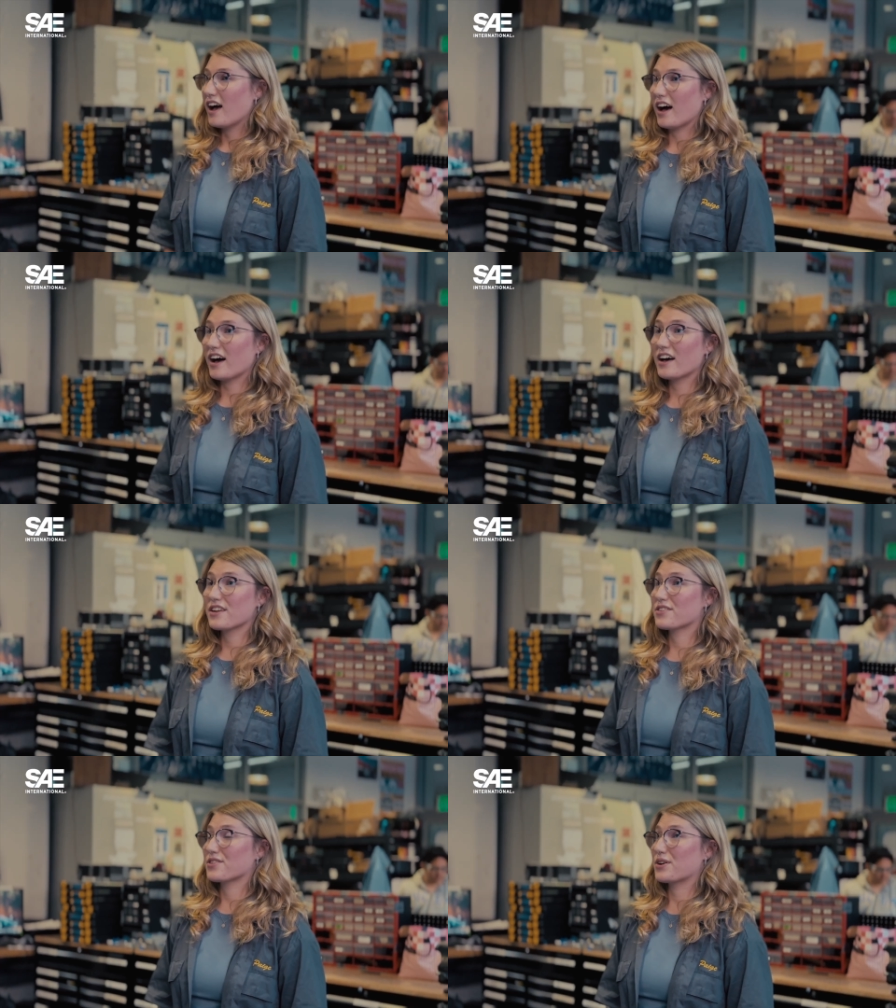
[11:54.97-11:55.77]
Uh,
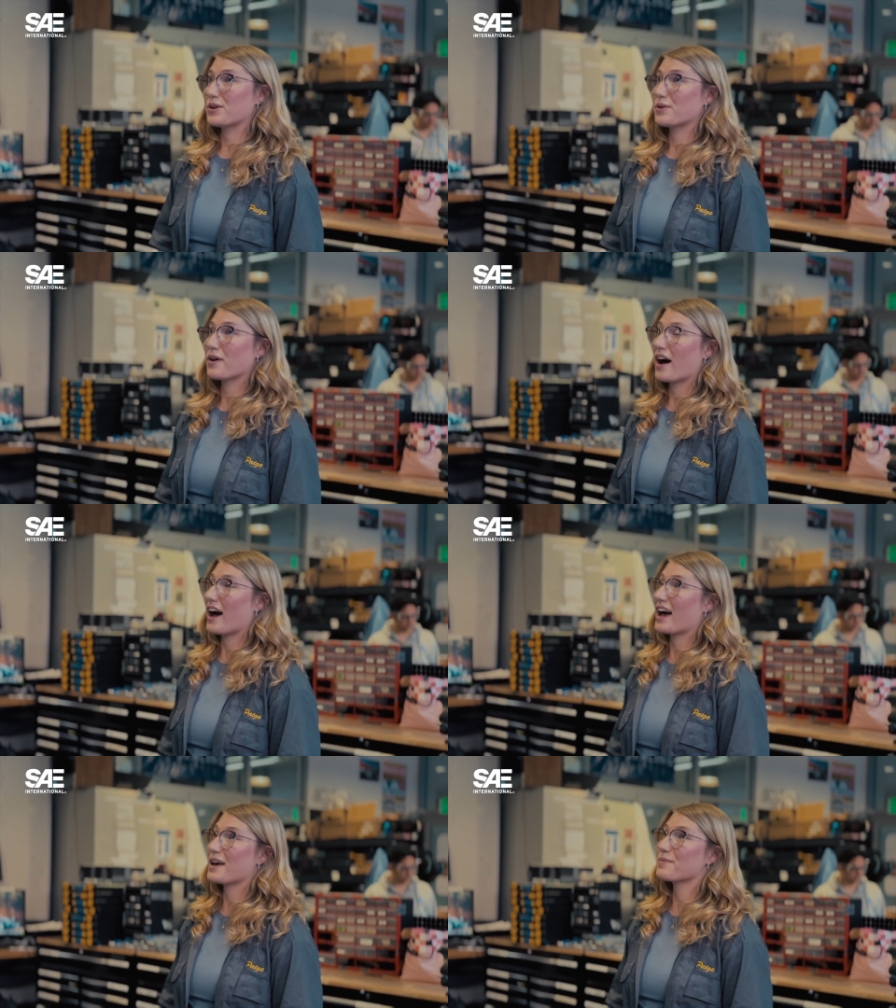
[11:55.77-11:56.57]
so
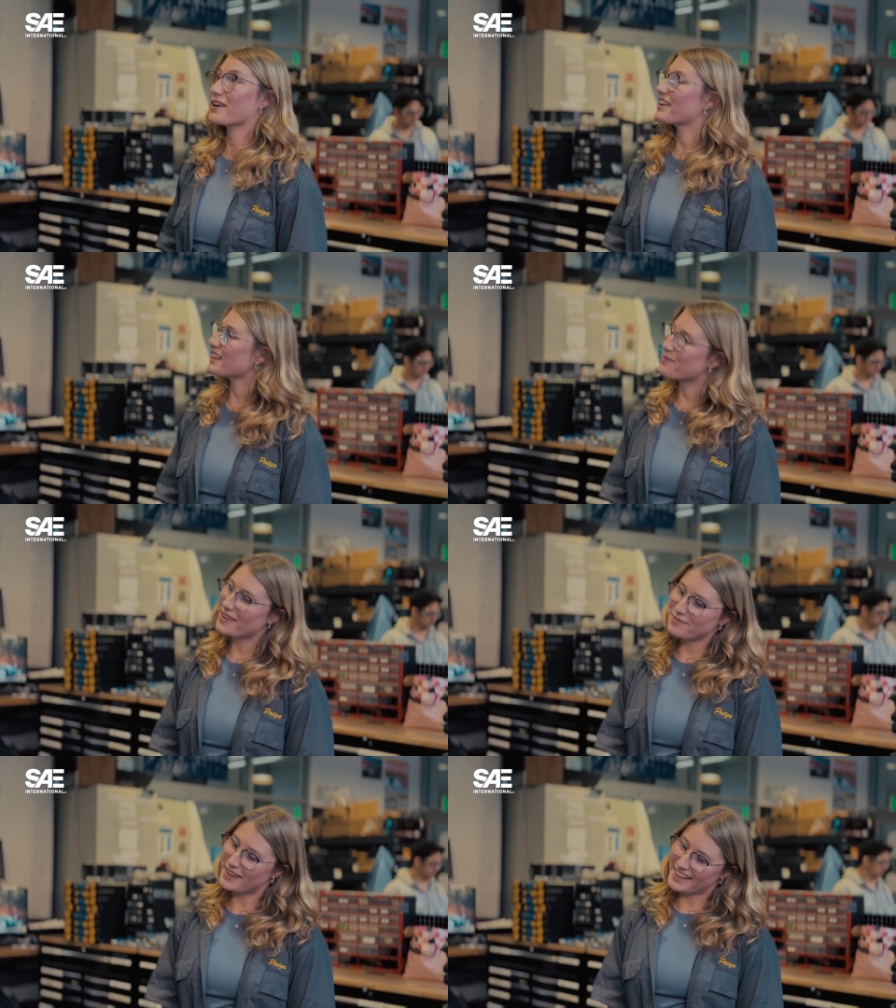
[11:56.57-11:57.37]
I'm currently
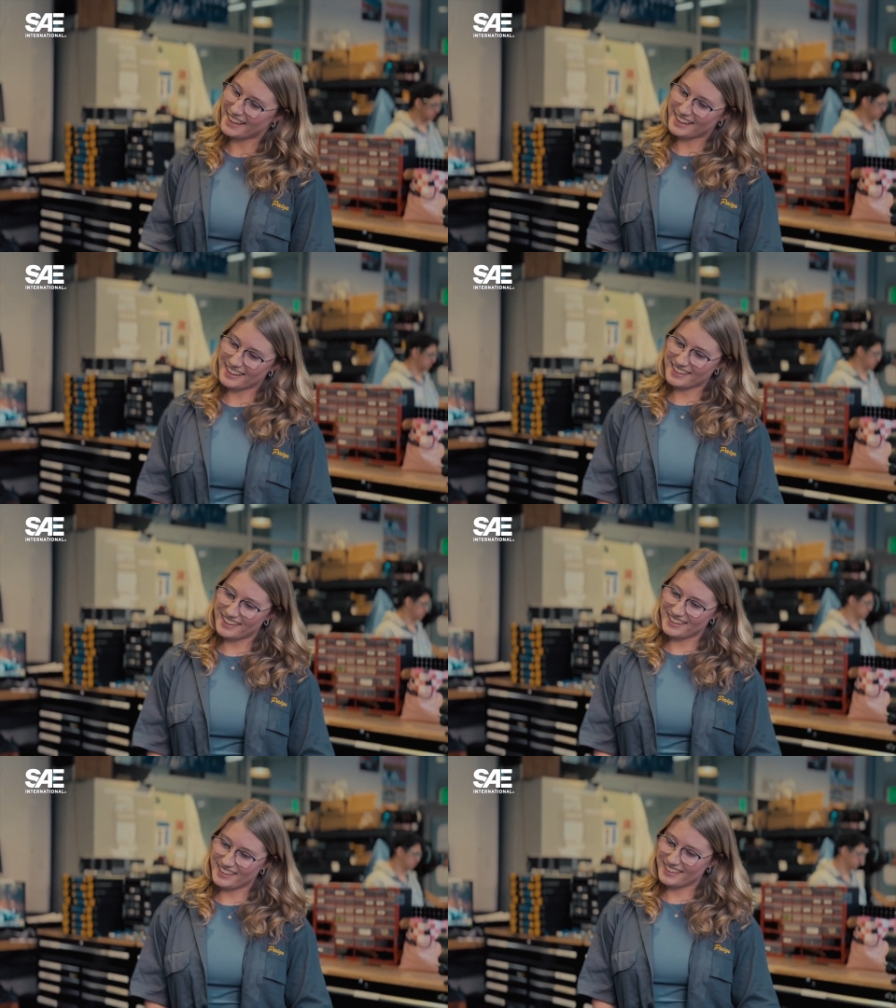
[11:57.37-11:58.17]
making
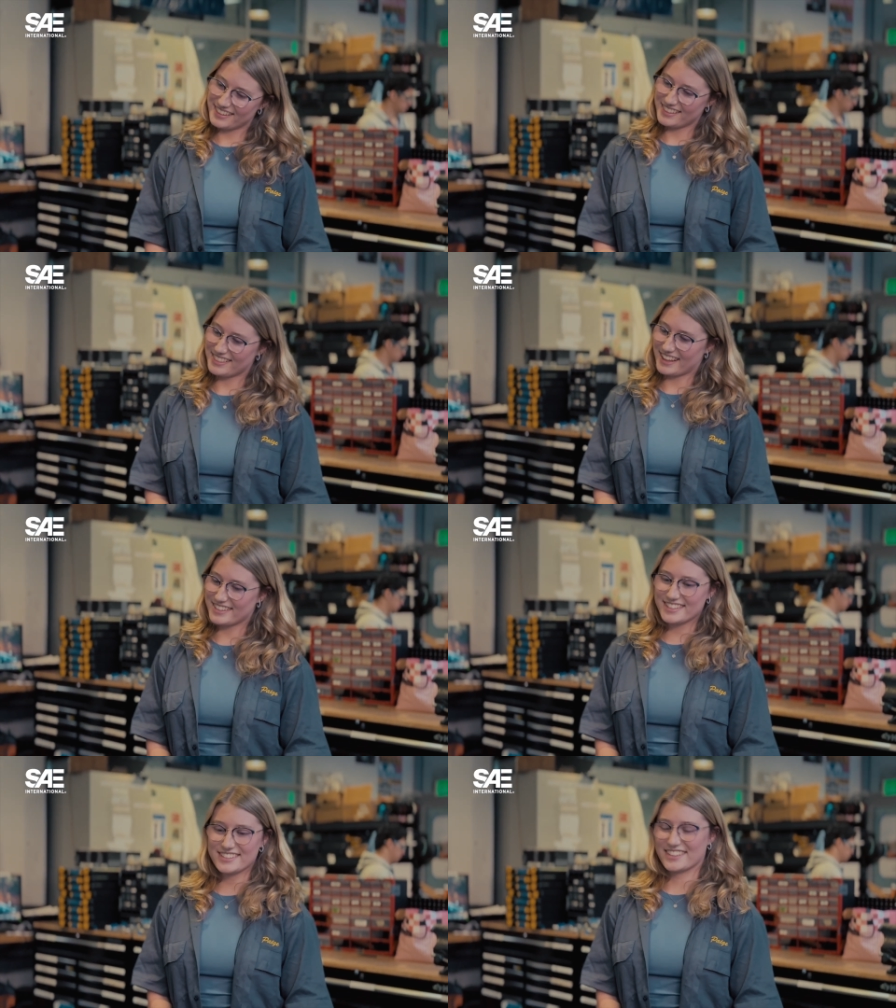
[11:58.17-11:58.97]
that
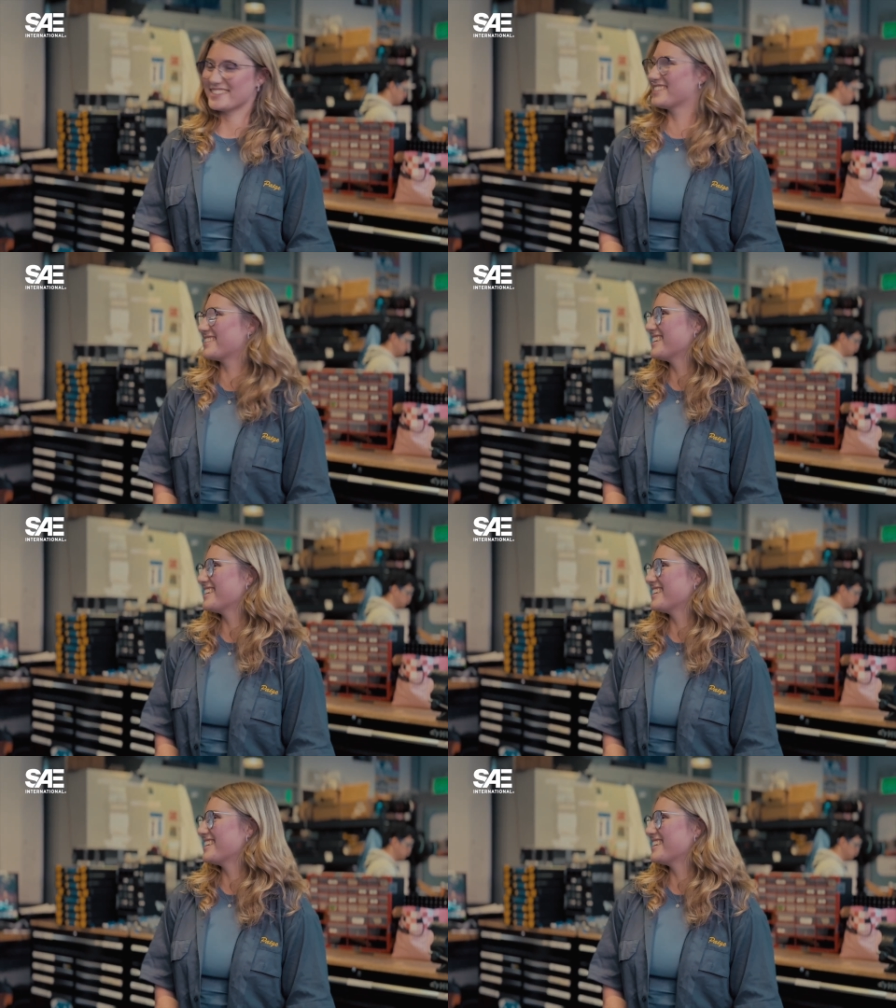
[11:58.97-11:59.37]
decision.